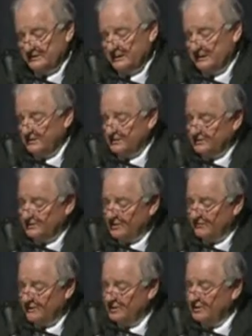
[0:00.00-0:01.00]
sent into the
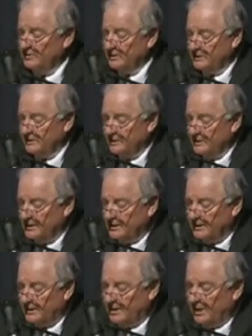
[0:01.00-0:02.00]
Soviet Union,
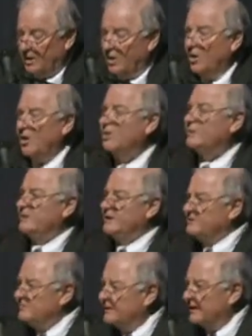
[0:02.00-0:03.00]
all of
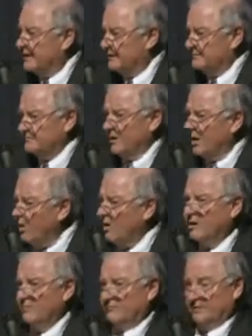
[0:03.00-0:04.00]
these men,
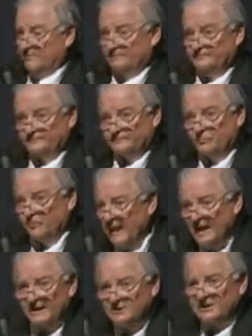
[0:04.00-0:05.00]
all of them,
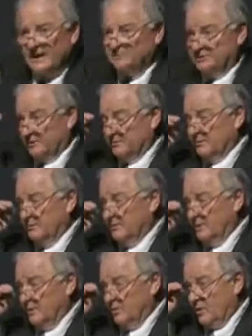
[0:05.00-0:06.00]
without exception,
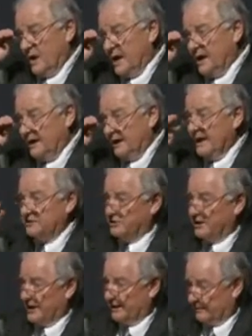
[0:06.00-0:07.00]
were highly
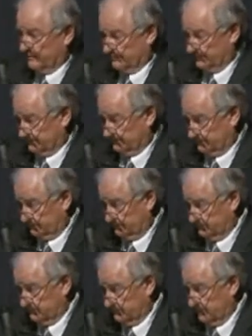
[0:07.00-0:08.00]
educated.
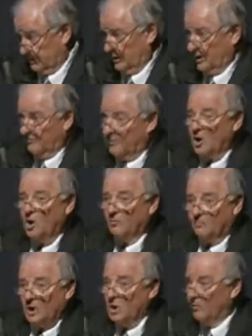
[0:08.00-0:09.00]
Paul
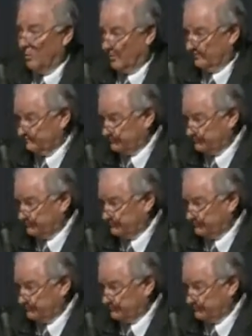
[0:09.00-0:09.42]
Blobel,